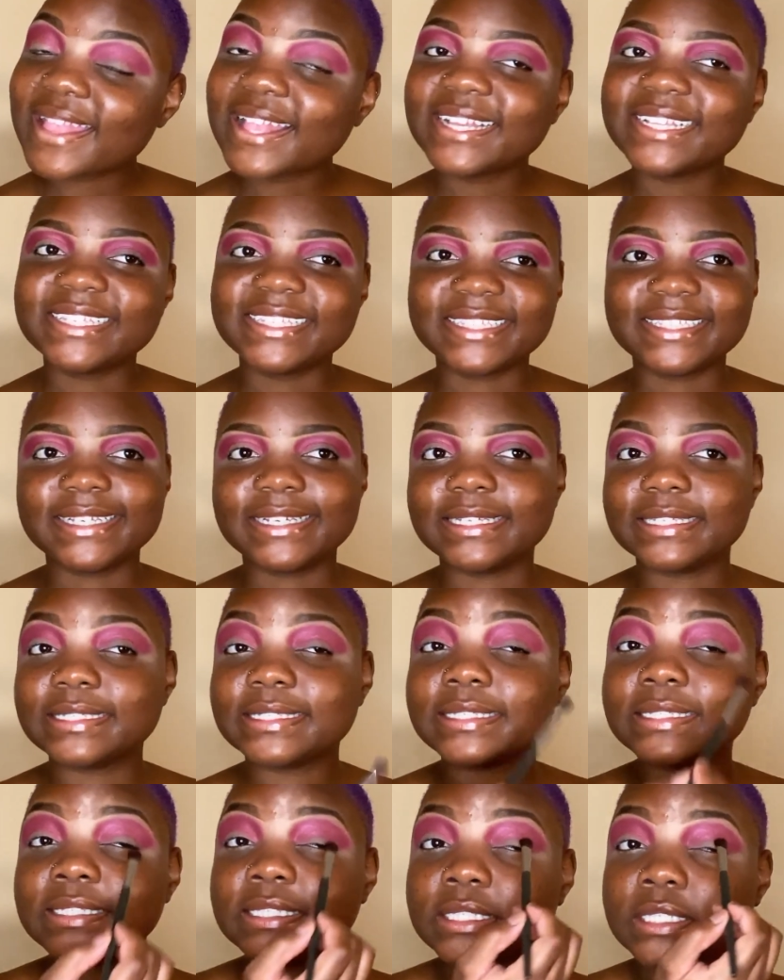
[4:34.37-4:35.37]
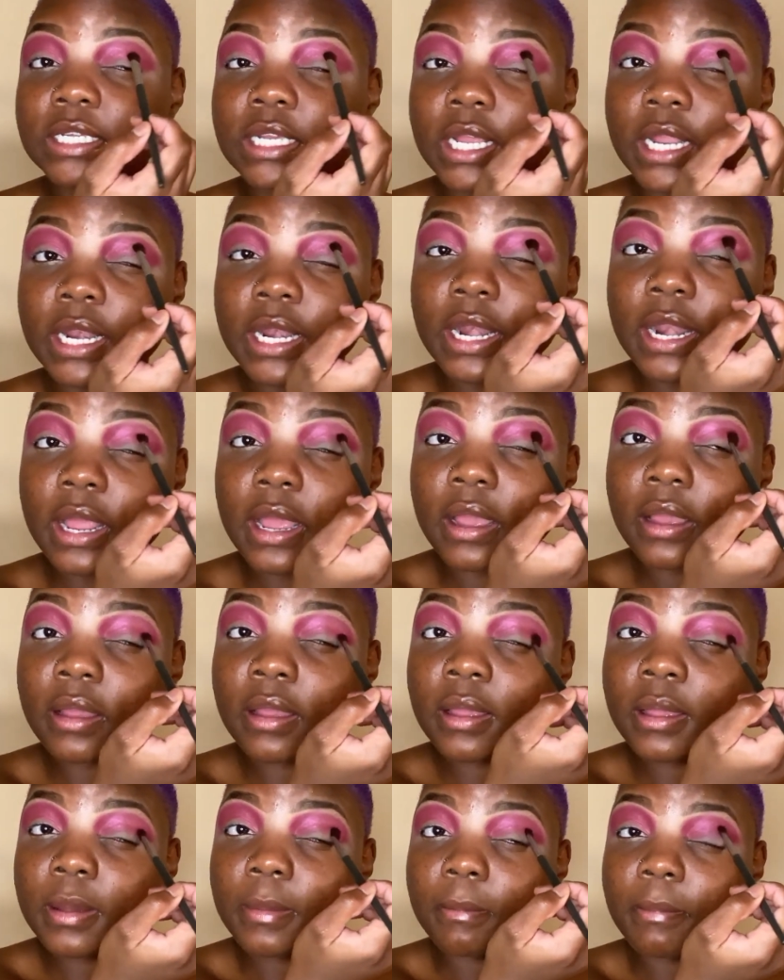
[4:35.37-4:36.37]
sis. Nah,
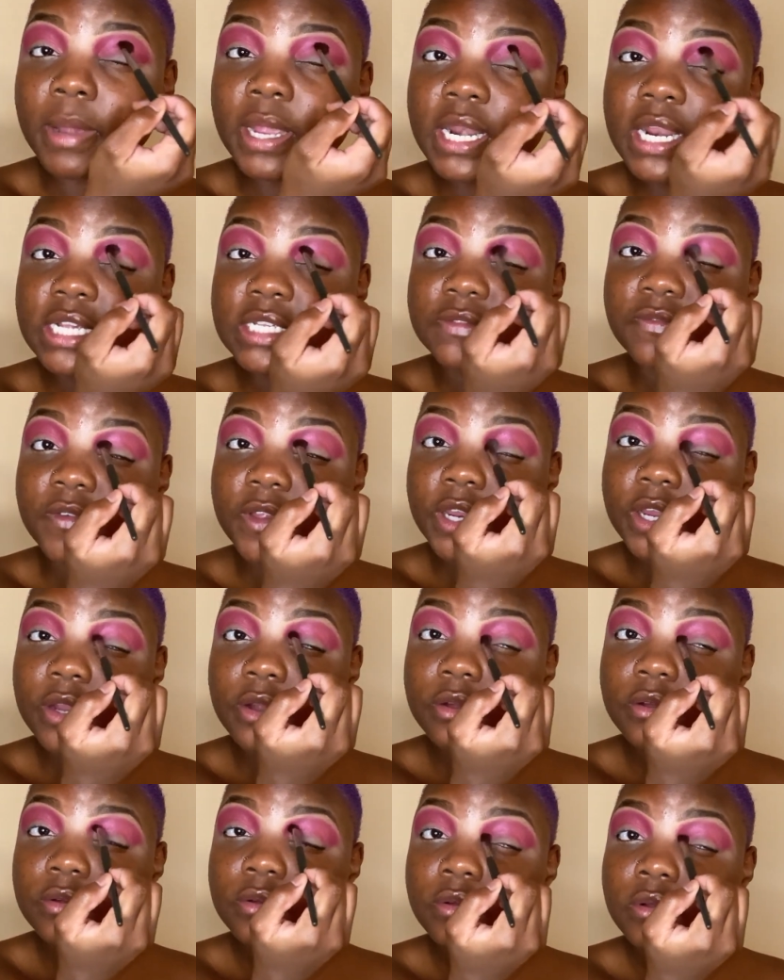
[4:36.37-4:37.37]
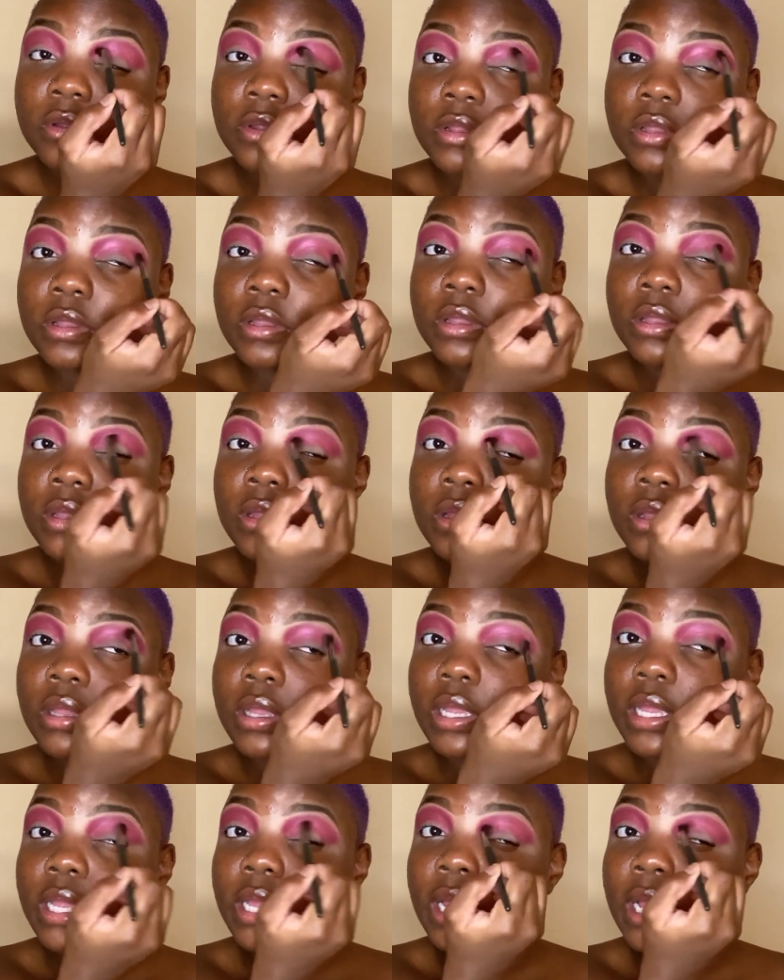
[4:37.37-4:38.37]
my next video
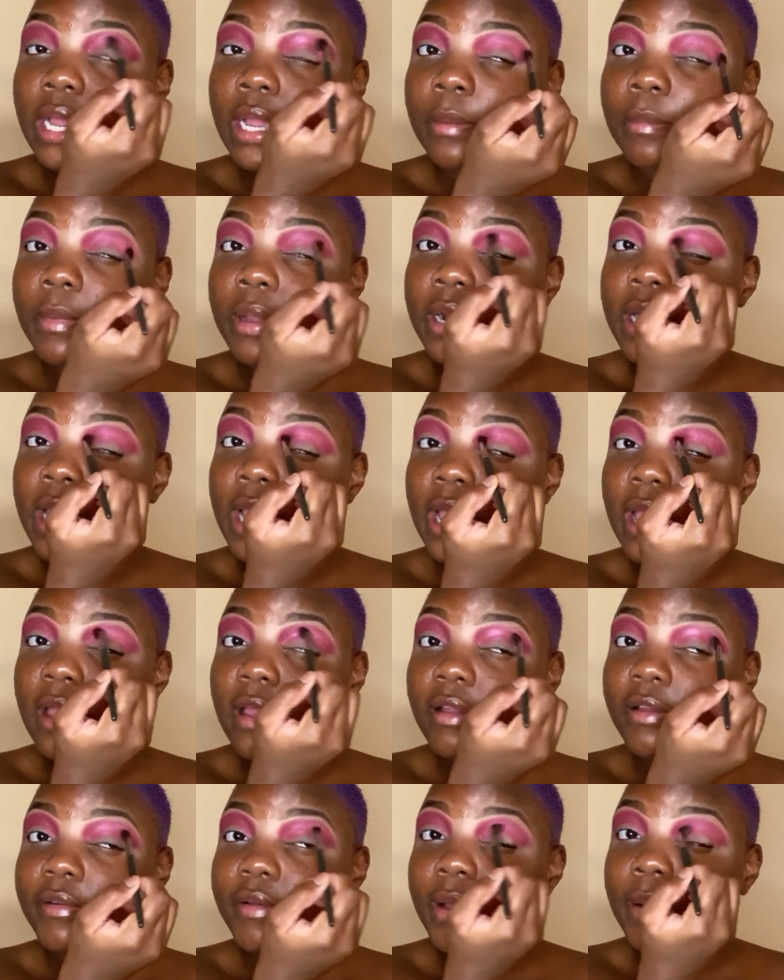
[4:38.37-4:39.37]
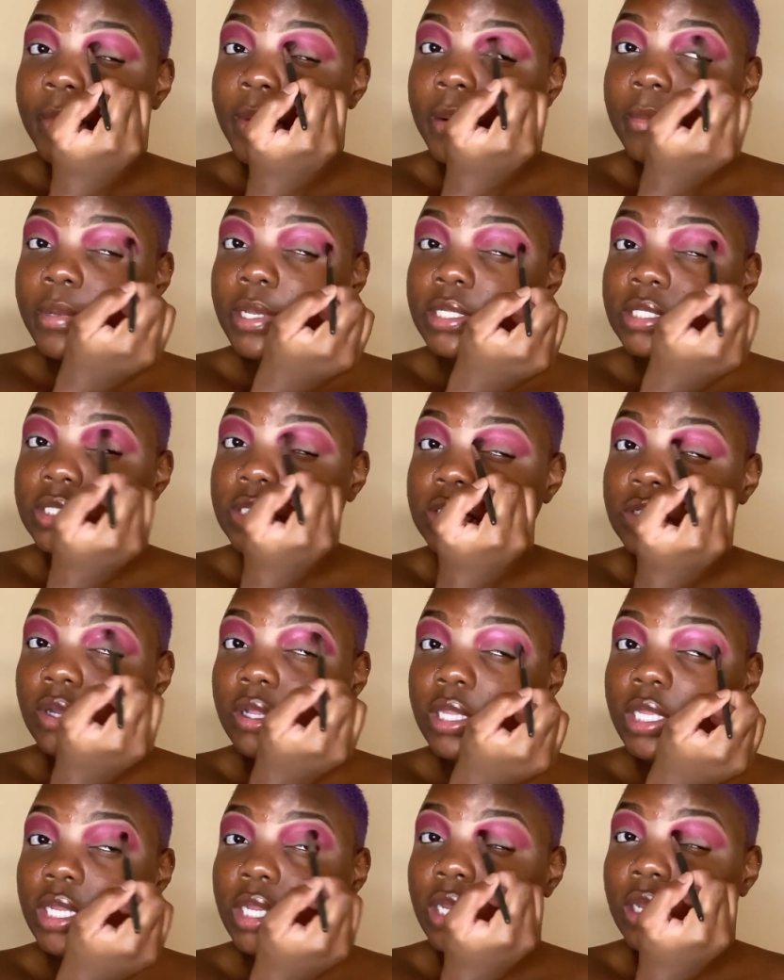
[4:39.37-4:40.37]
I'm gonna be
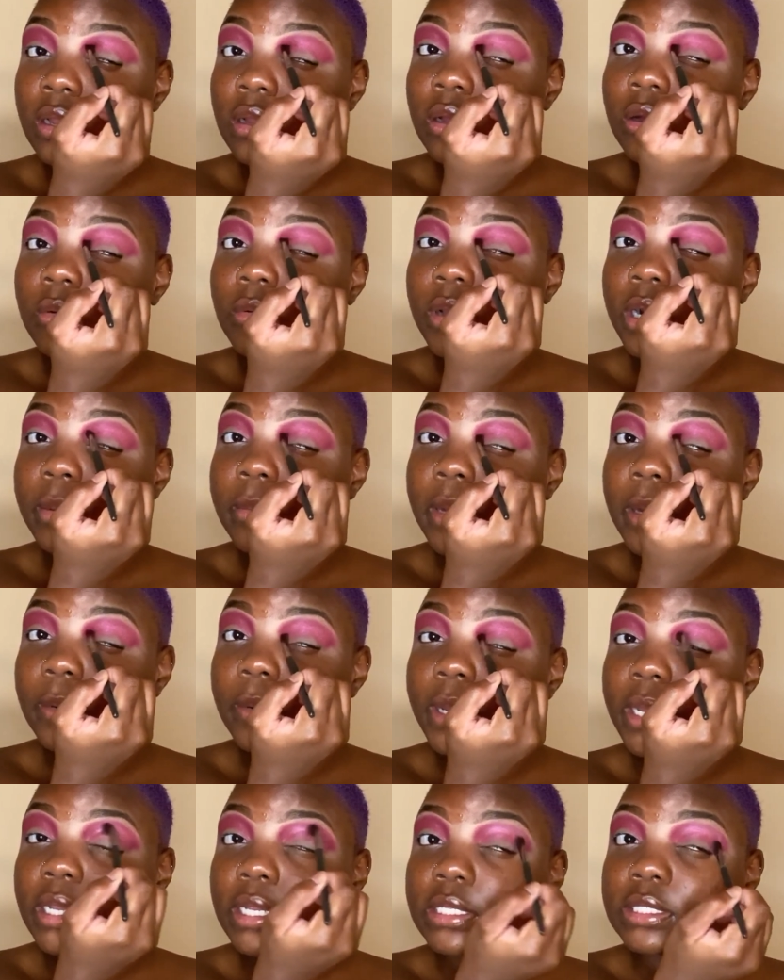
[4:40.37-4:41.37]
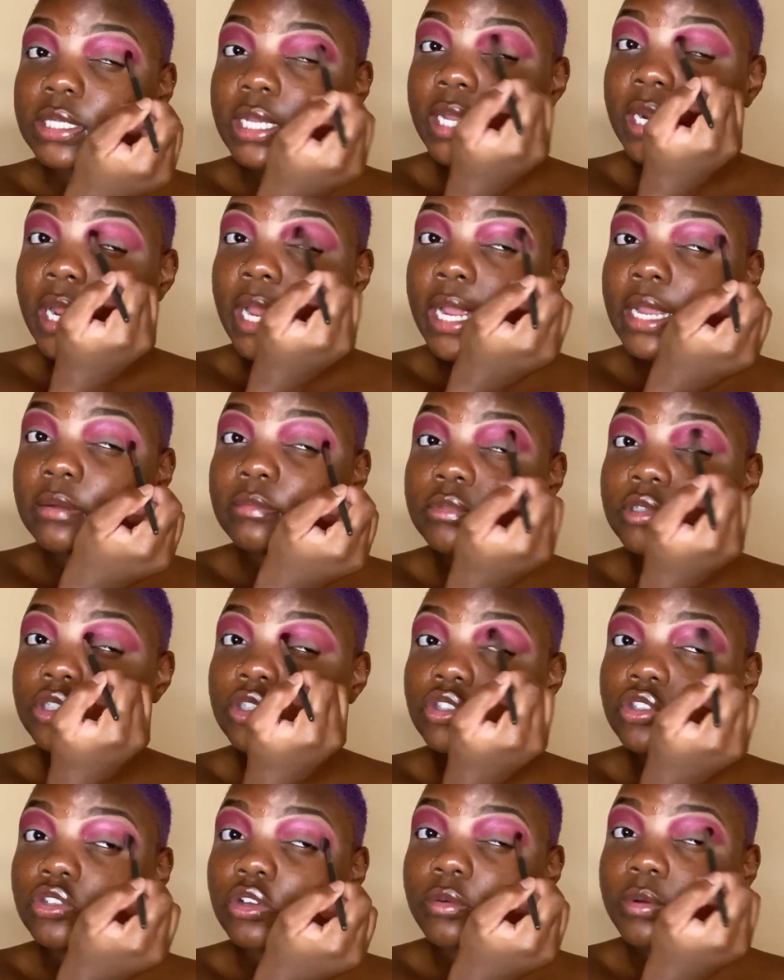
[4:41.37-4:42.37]
installing one of my wigs, and I am
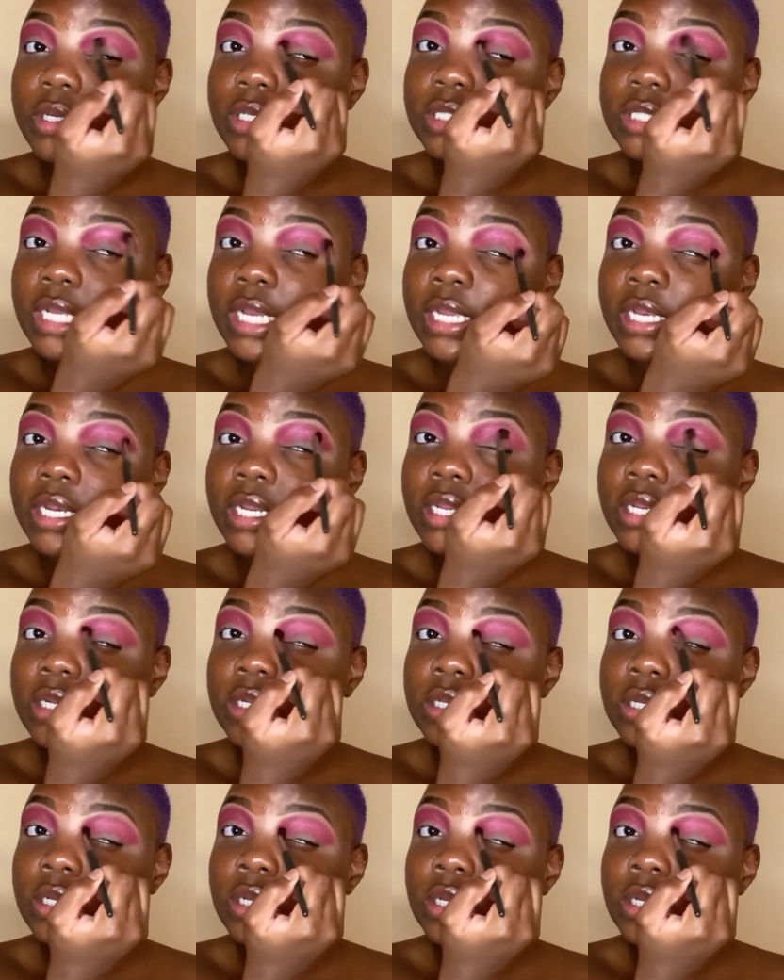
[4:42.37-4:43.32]
so excited